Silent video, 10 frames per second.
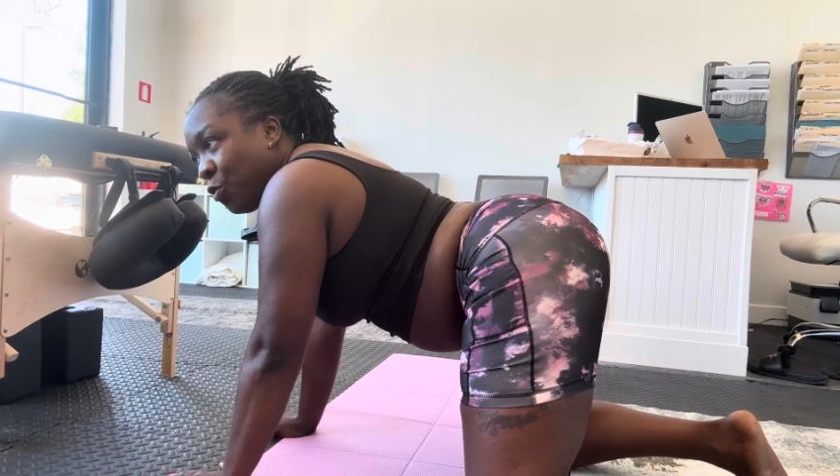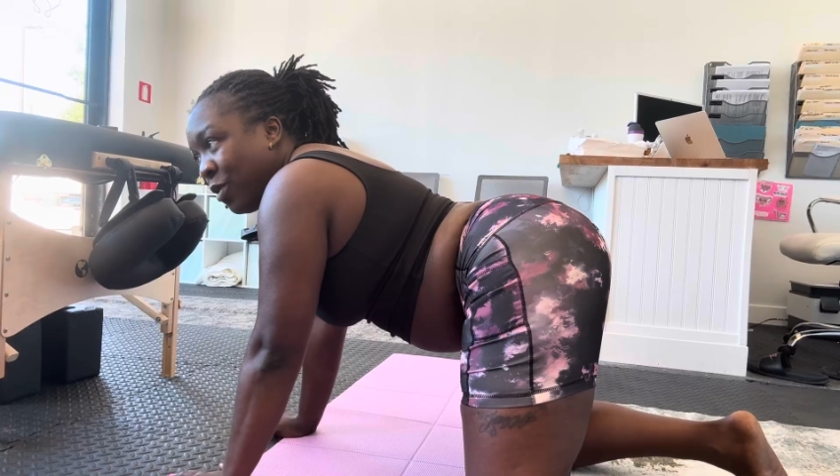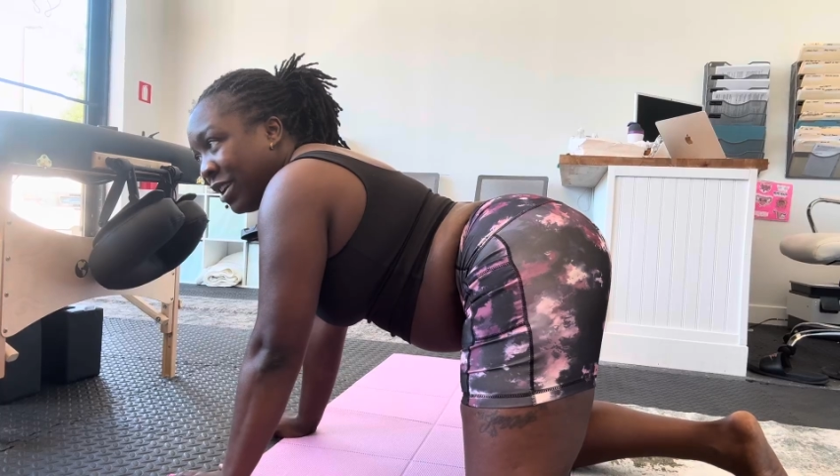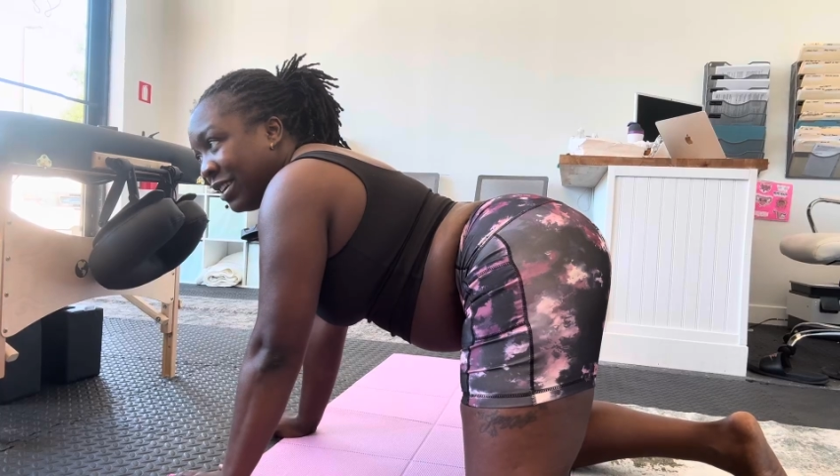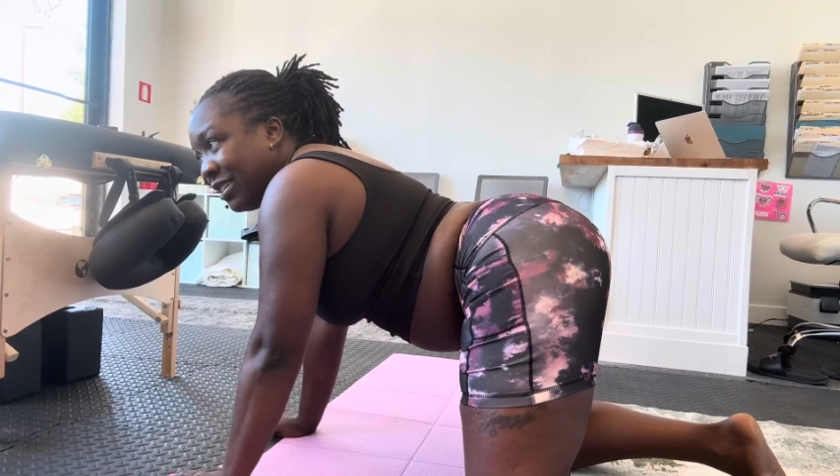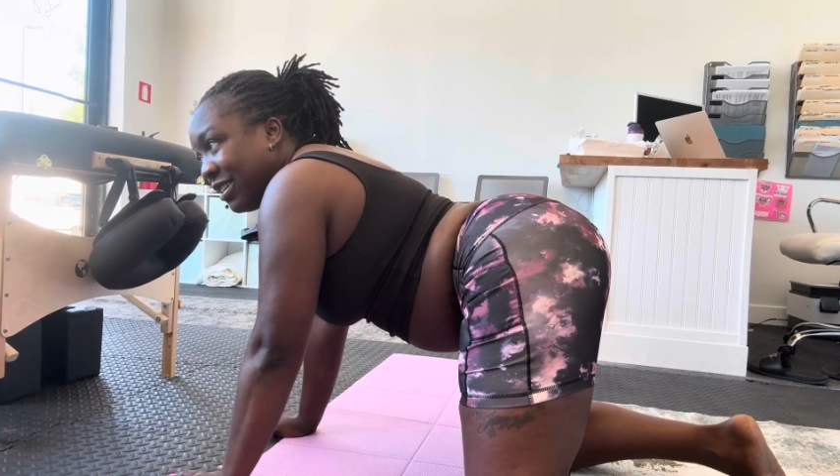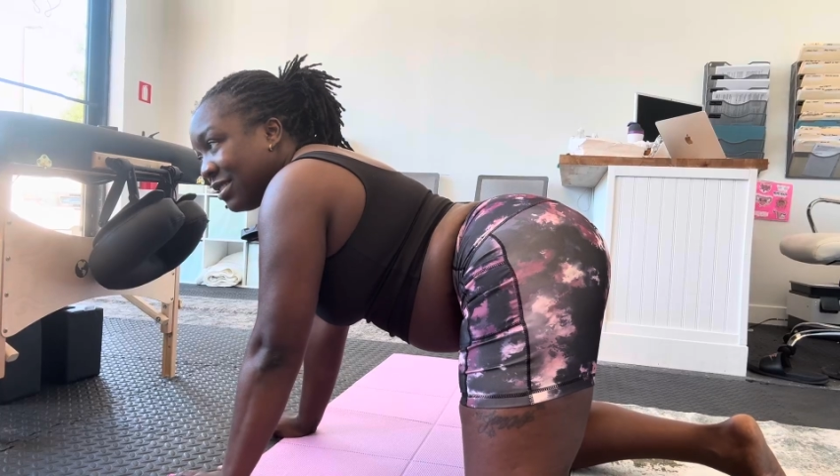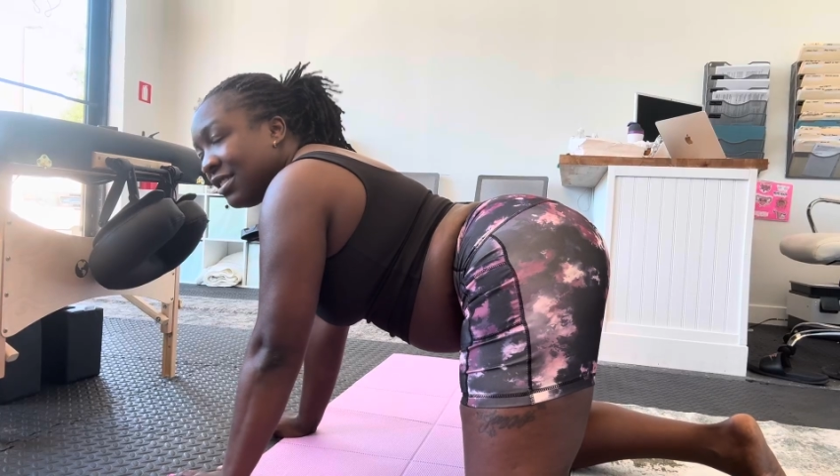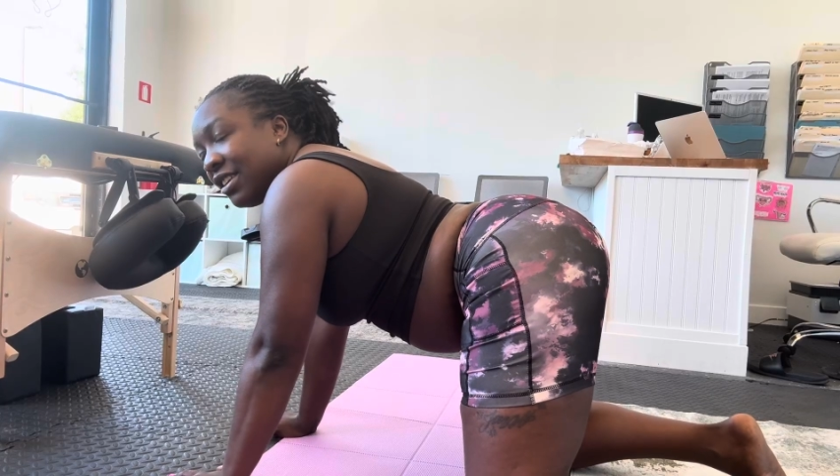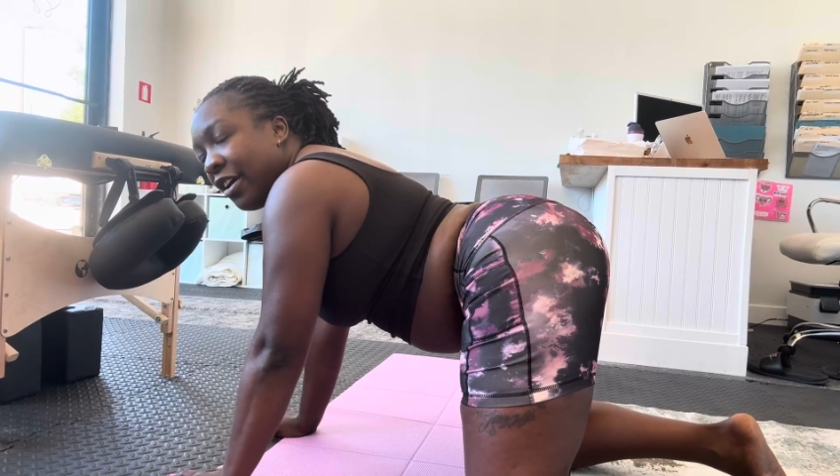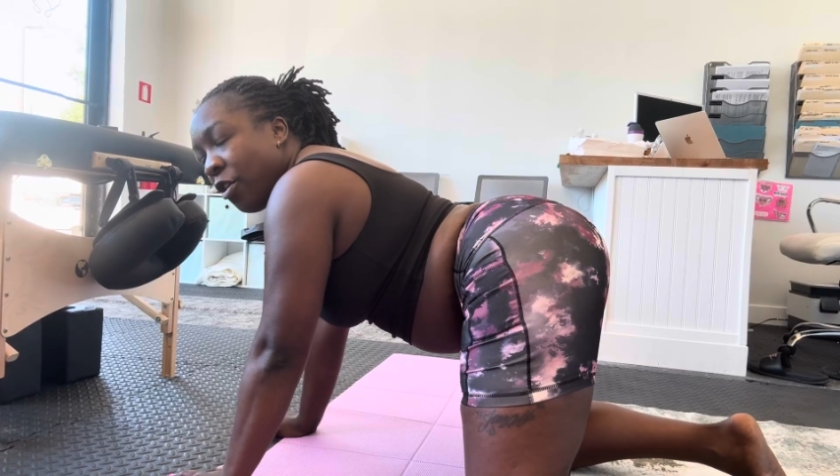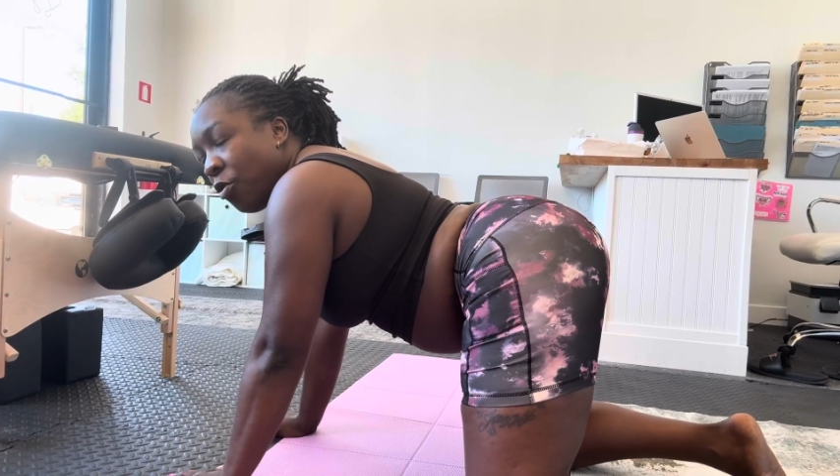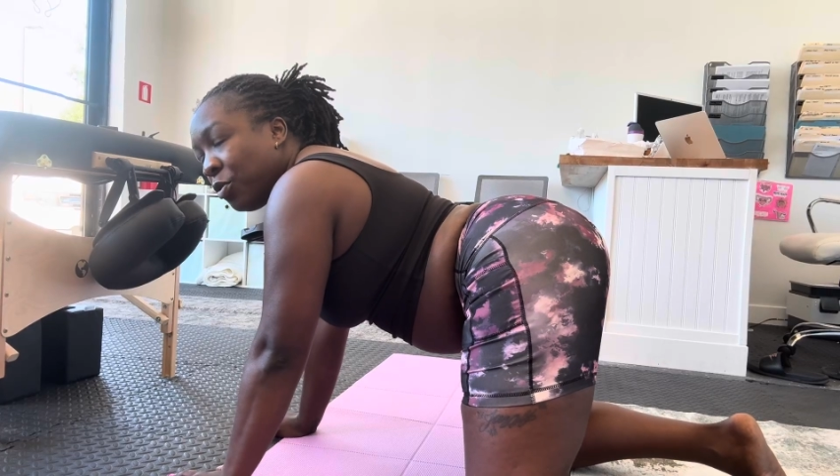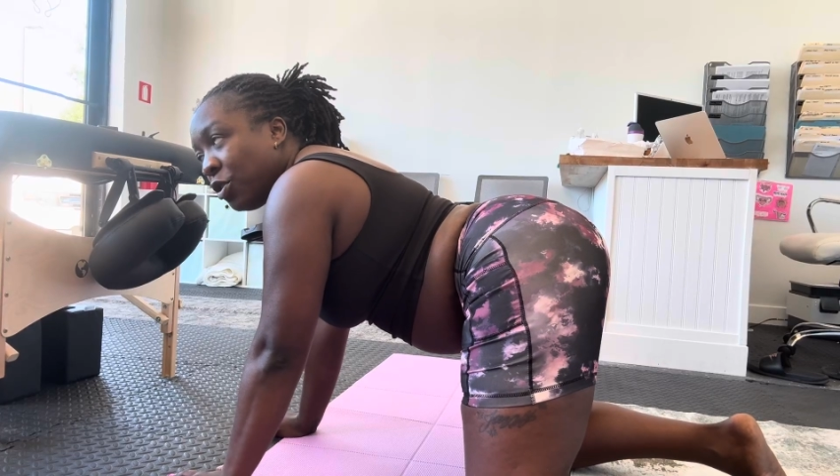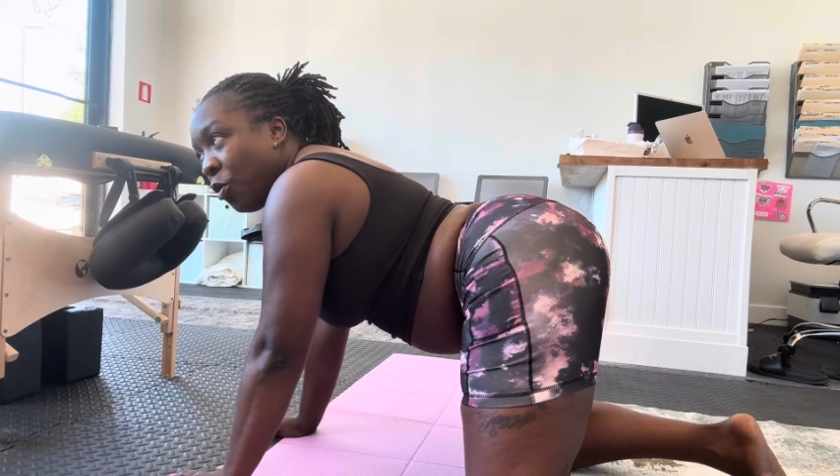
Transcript: what it does to help with